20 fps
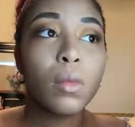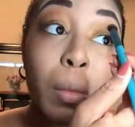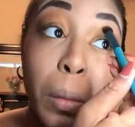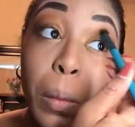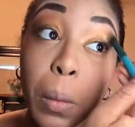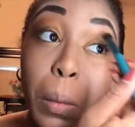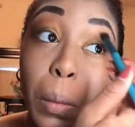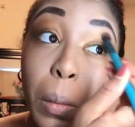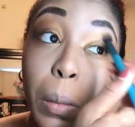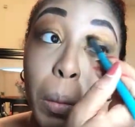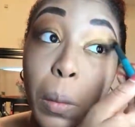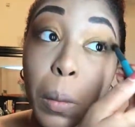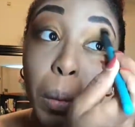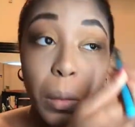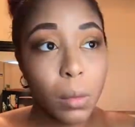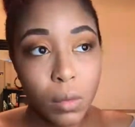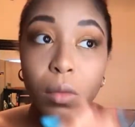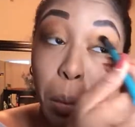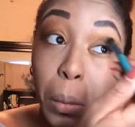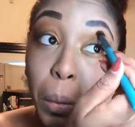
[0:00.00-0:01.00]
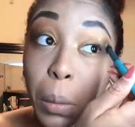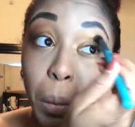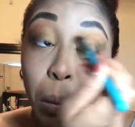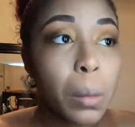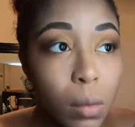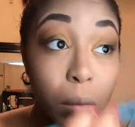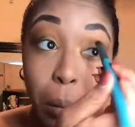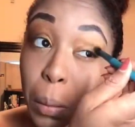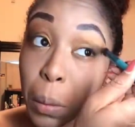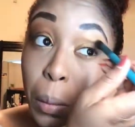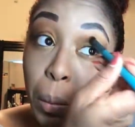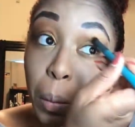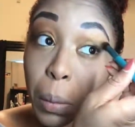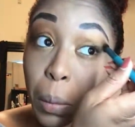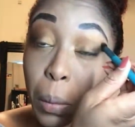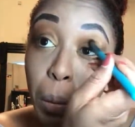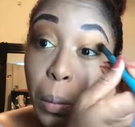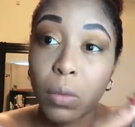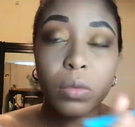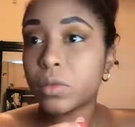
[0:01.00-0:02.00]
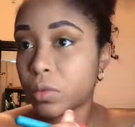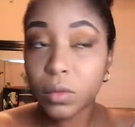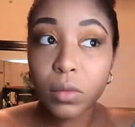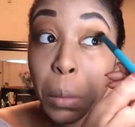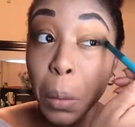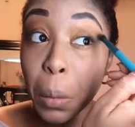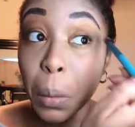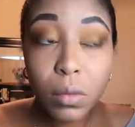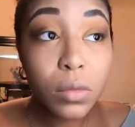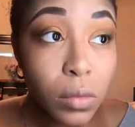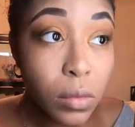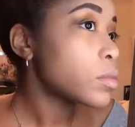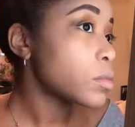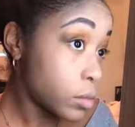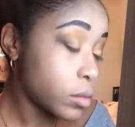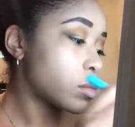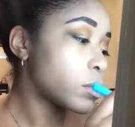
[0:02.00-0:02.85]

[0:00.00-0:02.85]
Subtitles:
blending the shadow and the lid together